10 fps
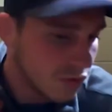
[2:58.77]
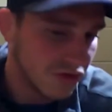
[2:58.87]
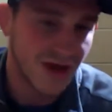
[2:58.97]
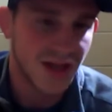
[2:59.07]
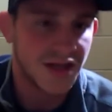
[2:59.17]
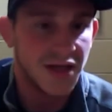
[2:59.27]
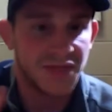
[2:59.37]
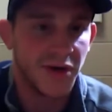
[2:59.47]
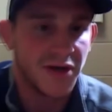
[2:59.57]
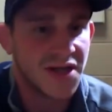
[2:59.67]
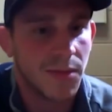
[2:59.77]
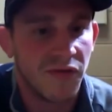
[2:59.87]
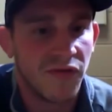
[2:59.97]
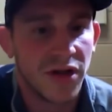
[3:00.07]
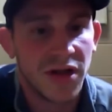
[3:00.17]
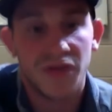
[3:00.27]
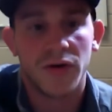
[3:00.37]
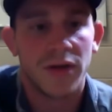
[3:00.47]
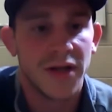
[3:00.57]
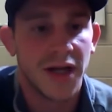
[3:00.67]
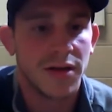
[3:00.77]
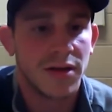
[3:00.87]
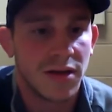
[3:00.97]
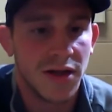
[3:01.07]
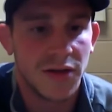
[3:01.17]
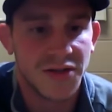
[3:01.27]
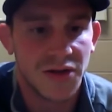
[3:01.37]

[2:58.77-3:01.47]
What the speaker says: just get the experience, get my foot in the door, and then, you know,